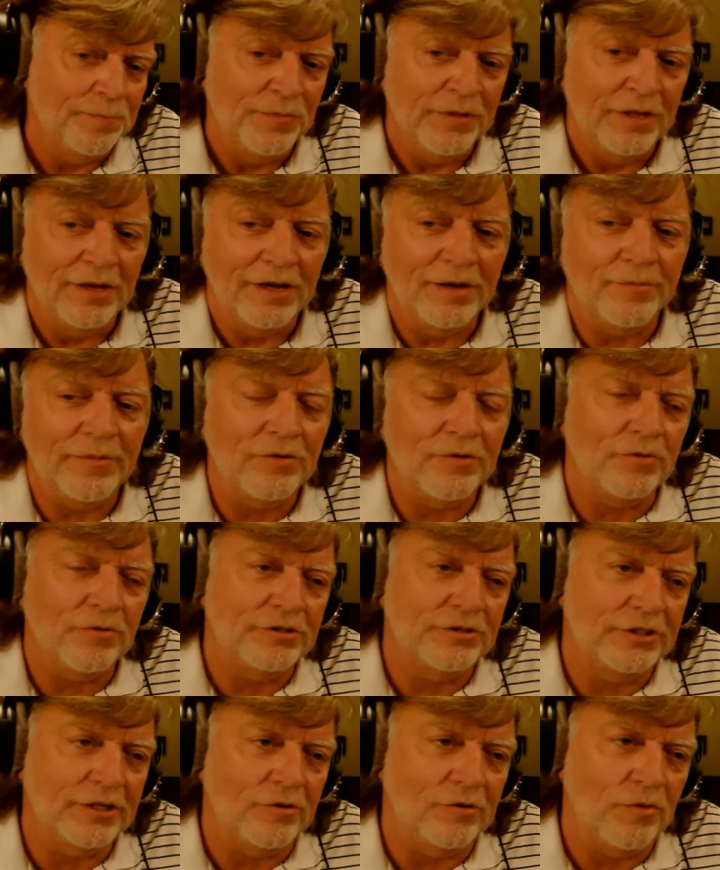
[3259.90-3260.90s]
I'm like, "Well,
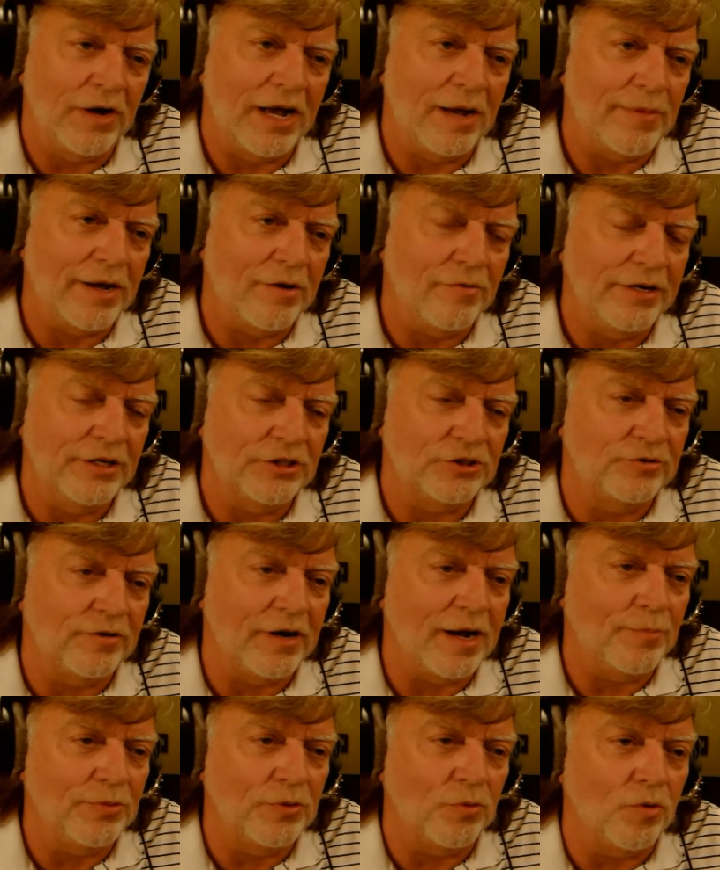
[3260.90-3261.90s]
so how about we just
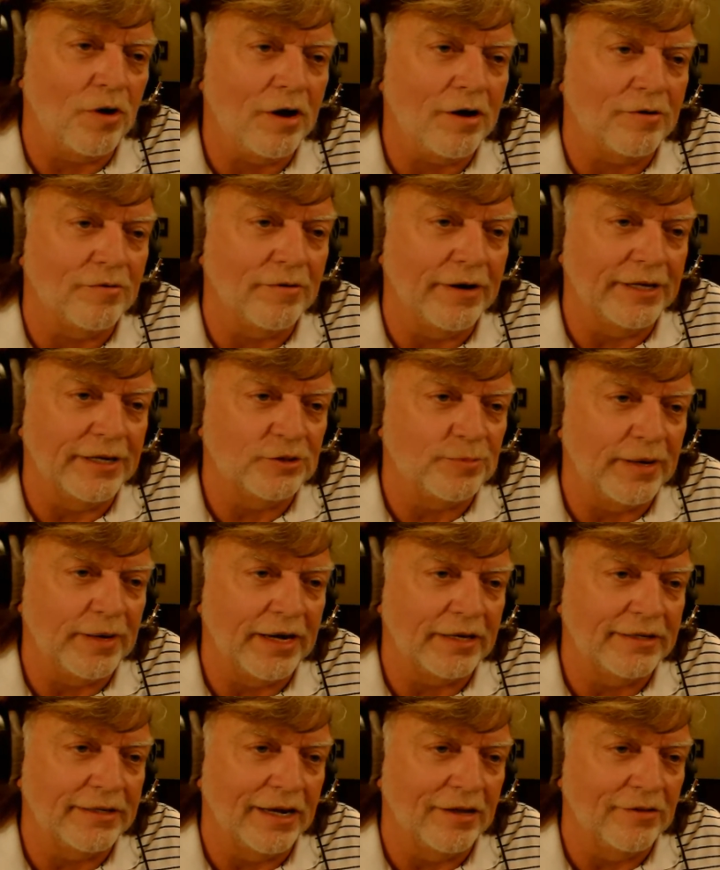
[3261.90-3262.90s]
drop the water rates
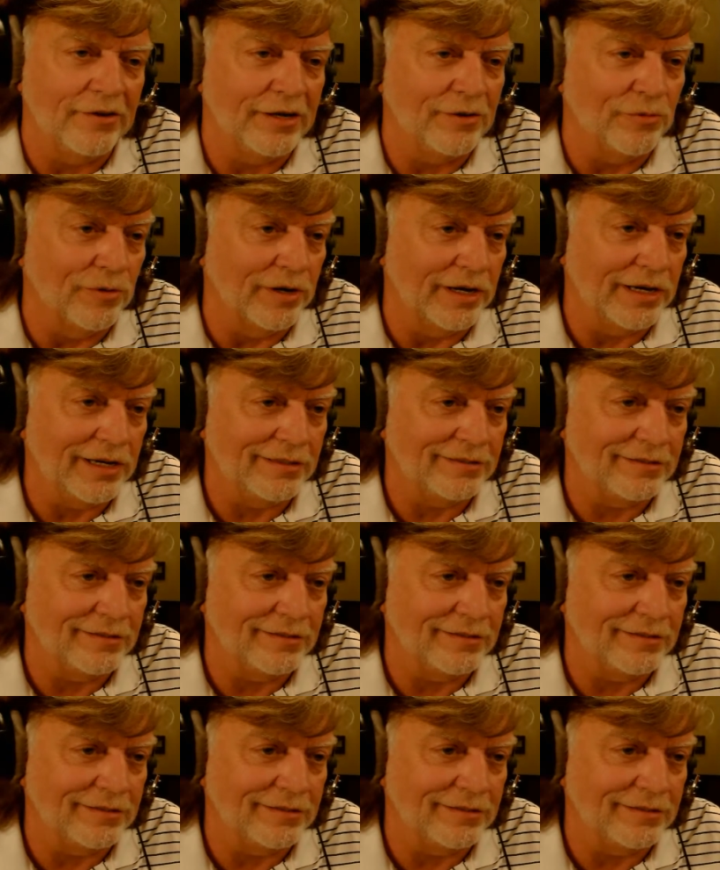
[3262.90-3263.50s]
back down?" They're like, "What?"